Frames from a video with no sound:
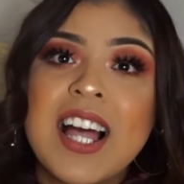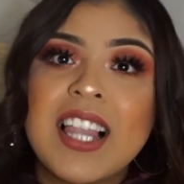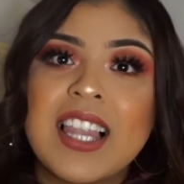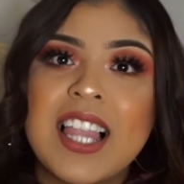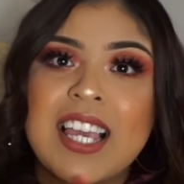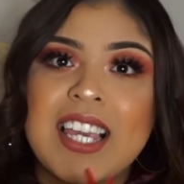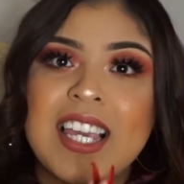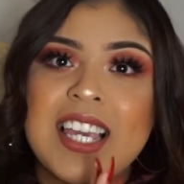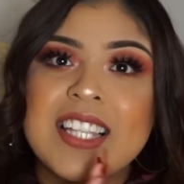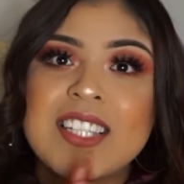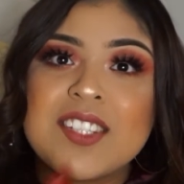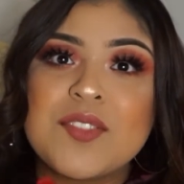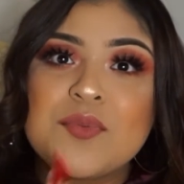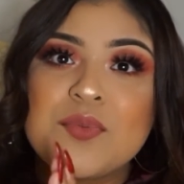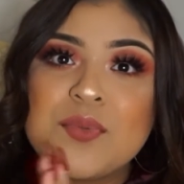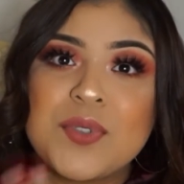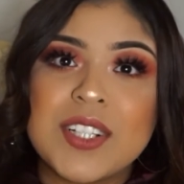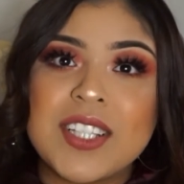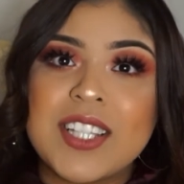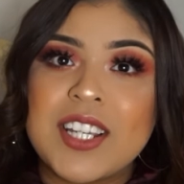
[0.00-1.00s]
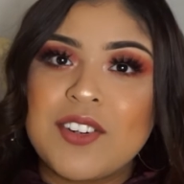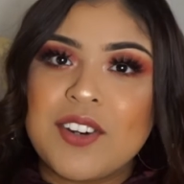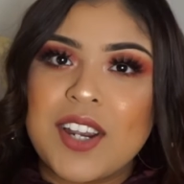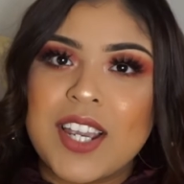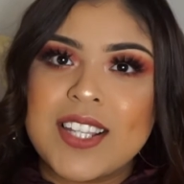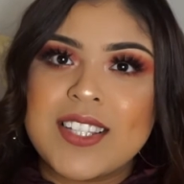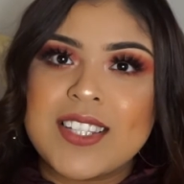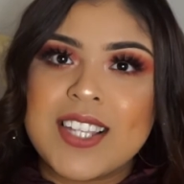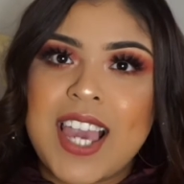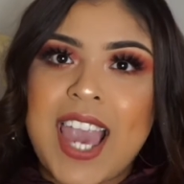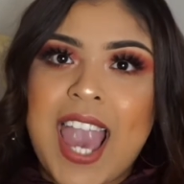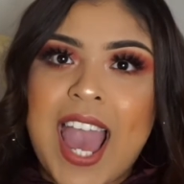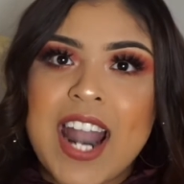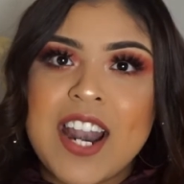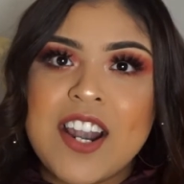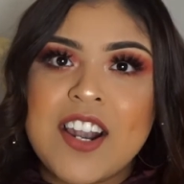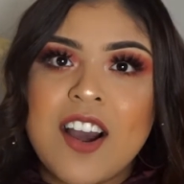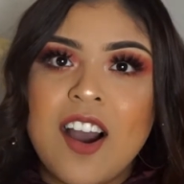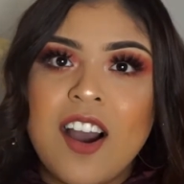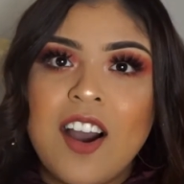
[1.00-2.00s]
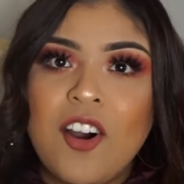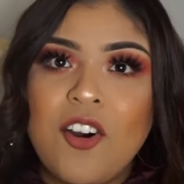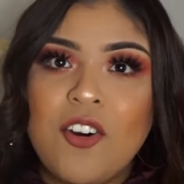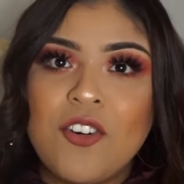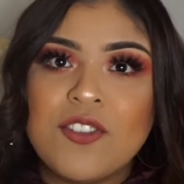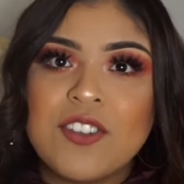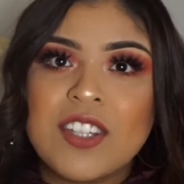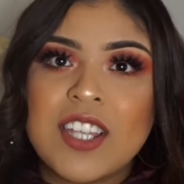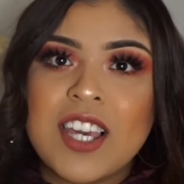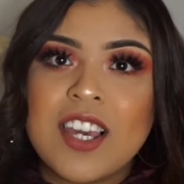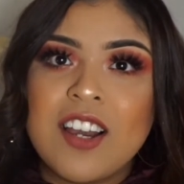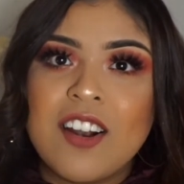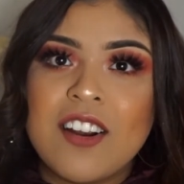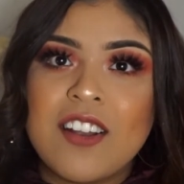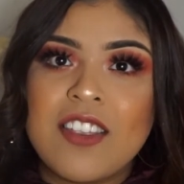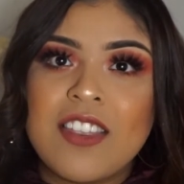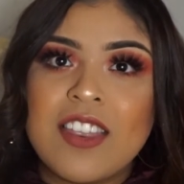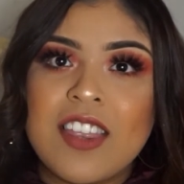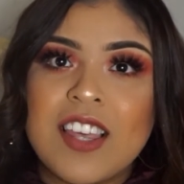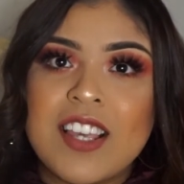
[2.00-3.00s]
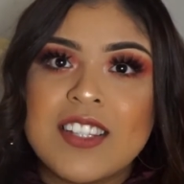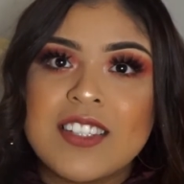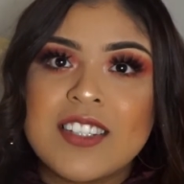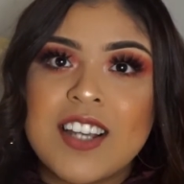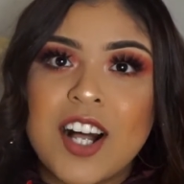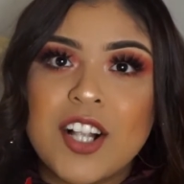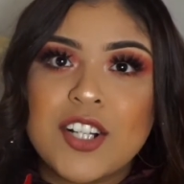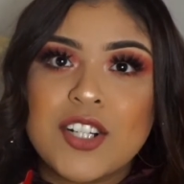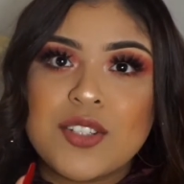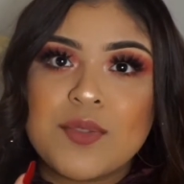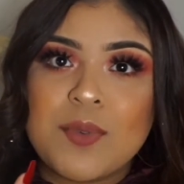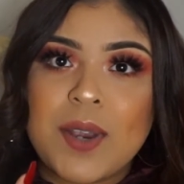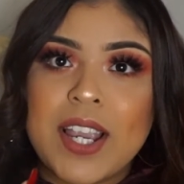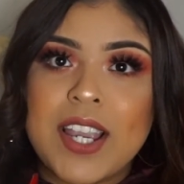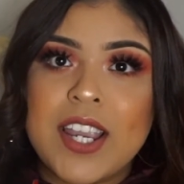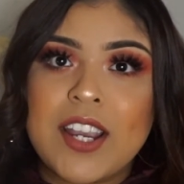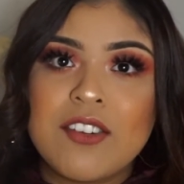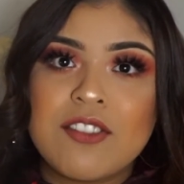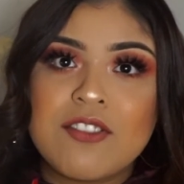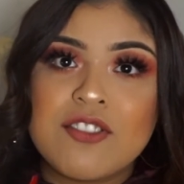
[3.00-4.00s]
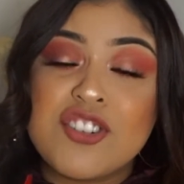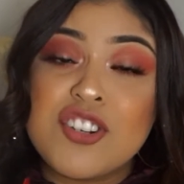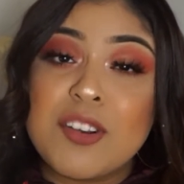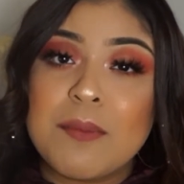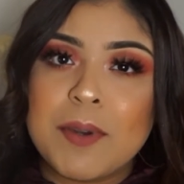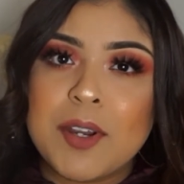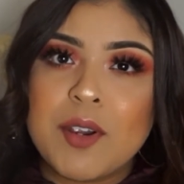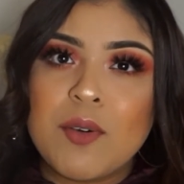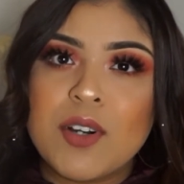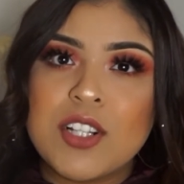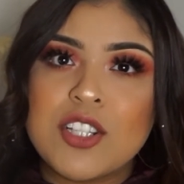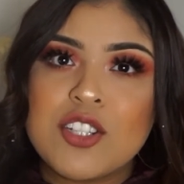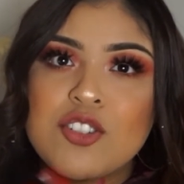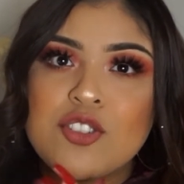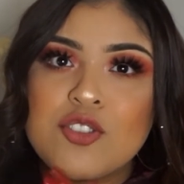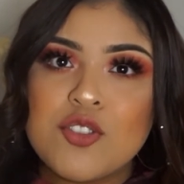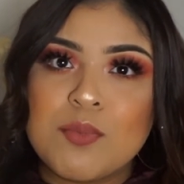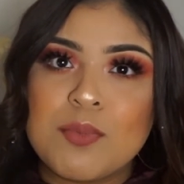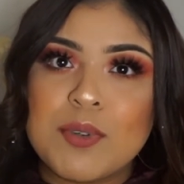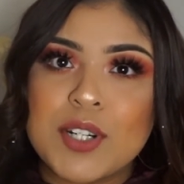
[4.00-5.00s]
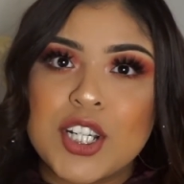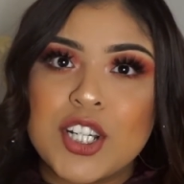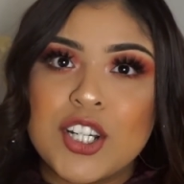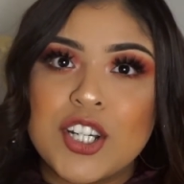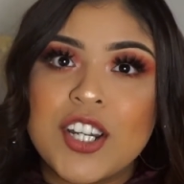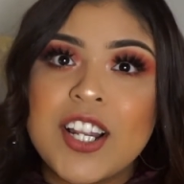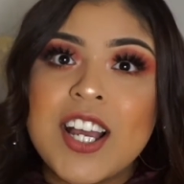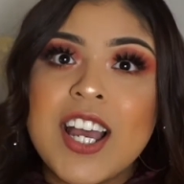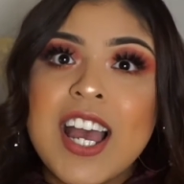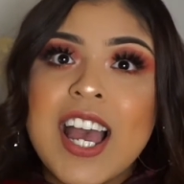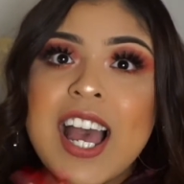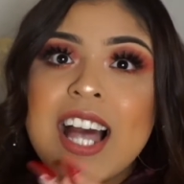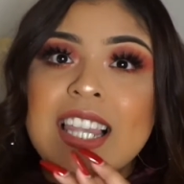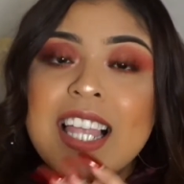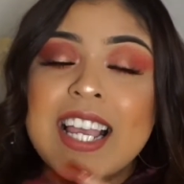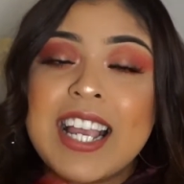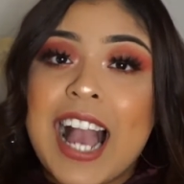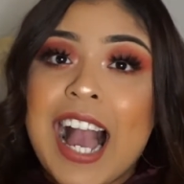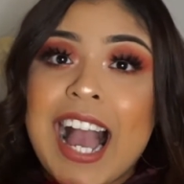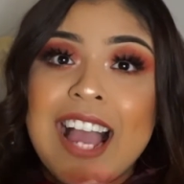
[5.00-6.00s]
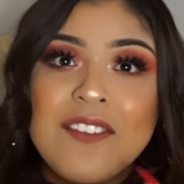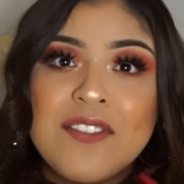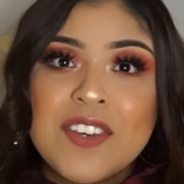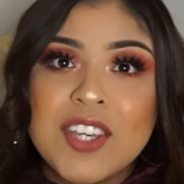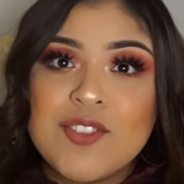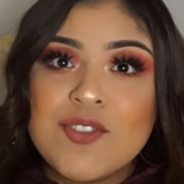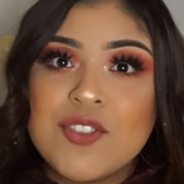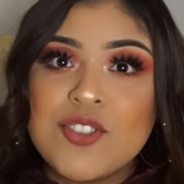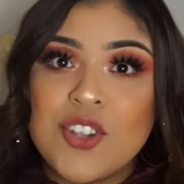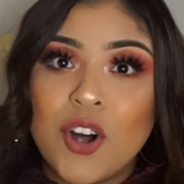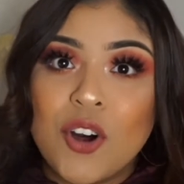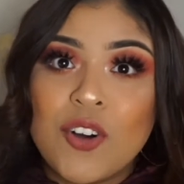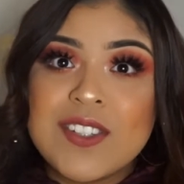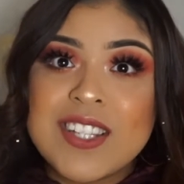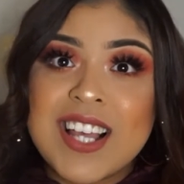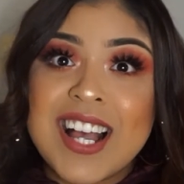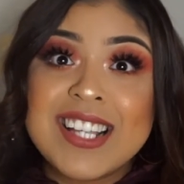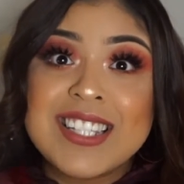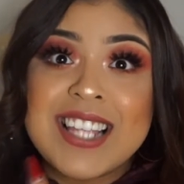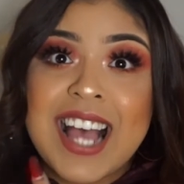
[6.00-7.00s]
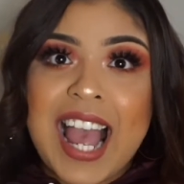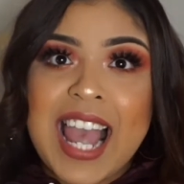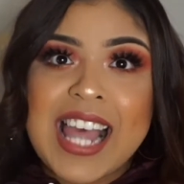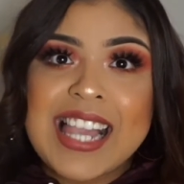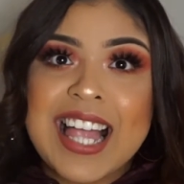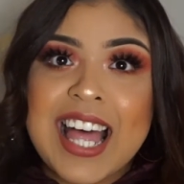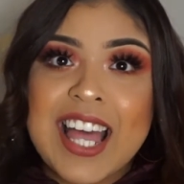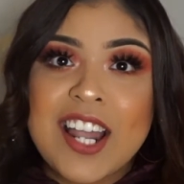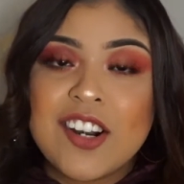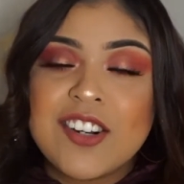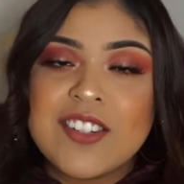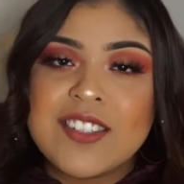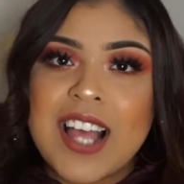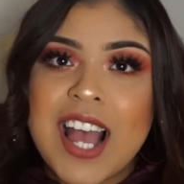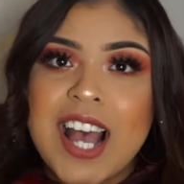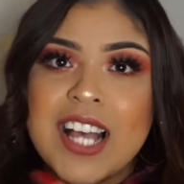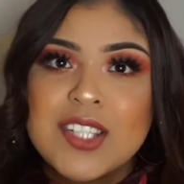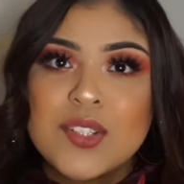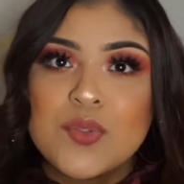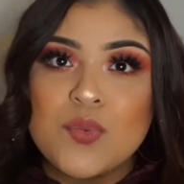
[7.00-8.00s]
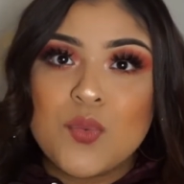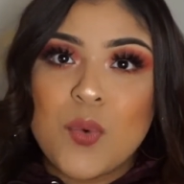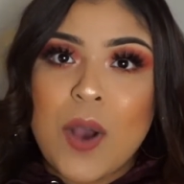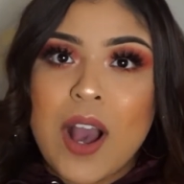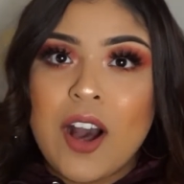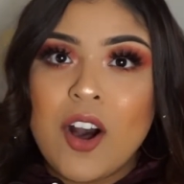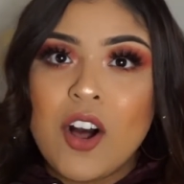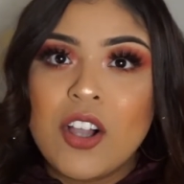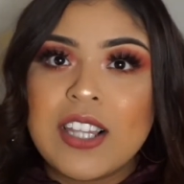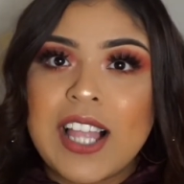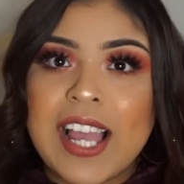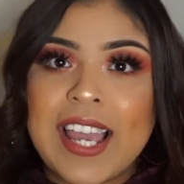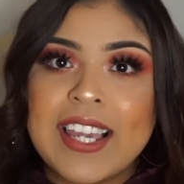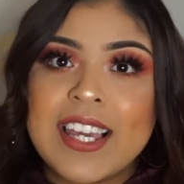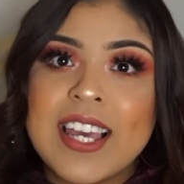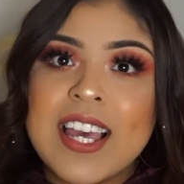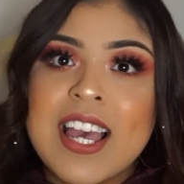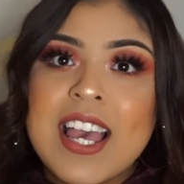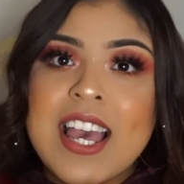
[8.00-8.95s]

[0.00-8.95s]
Like, it's really crazy. And not only are these colors right here, the shimmery ones, super good, like I've used those as highlighters as well. Like,